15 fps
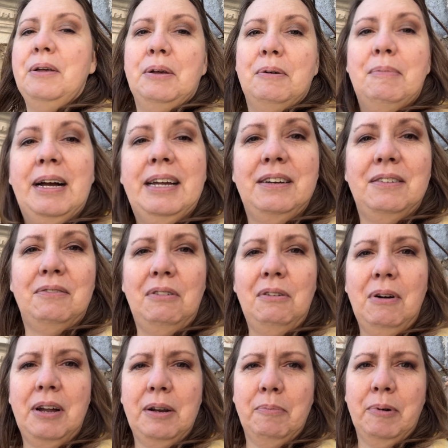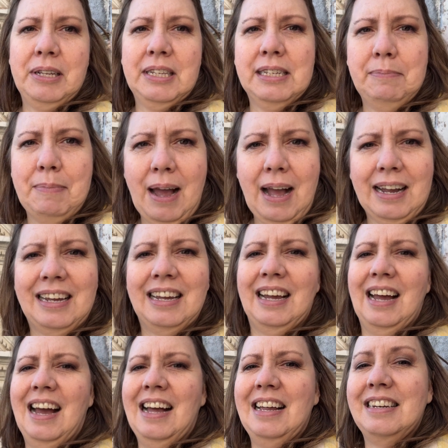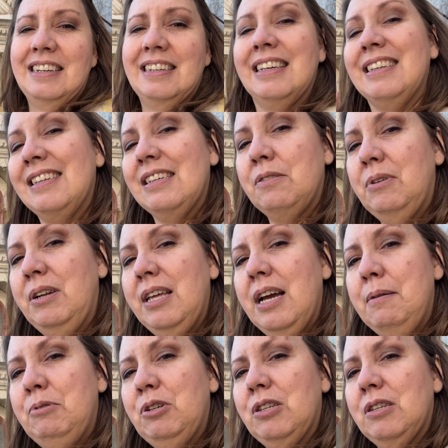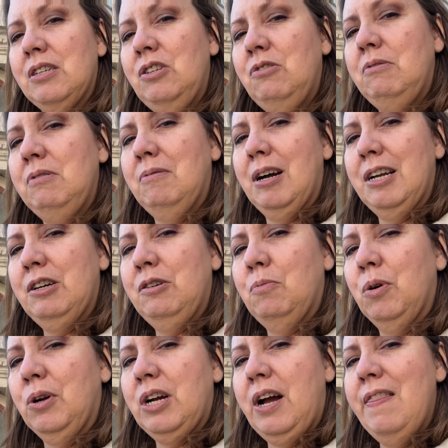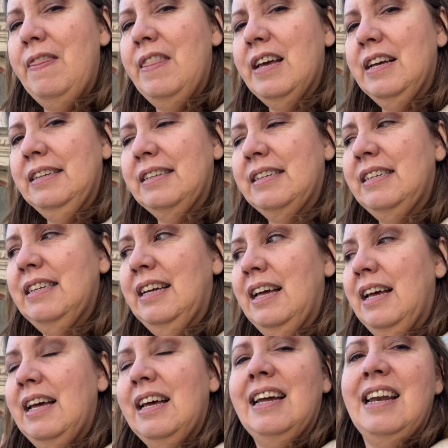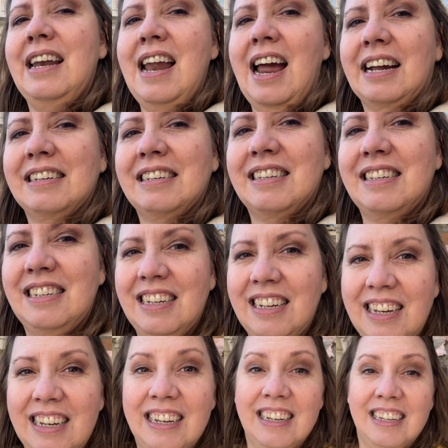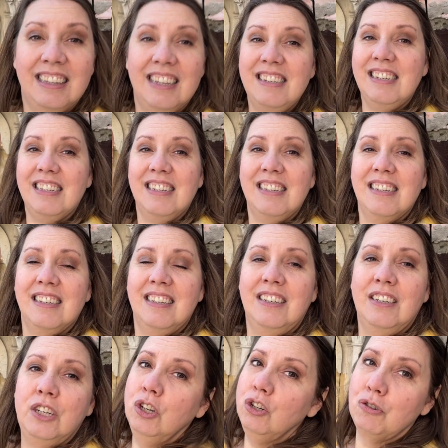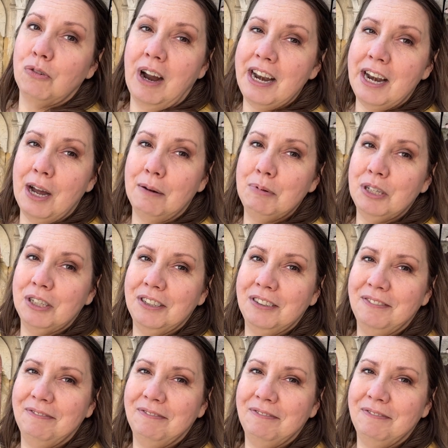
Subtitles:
but we want to bring this back, and this is one of the options. Do we want to work on this next? This is your shrine option.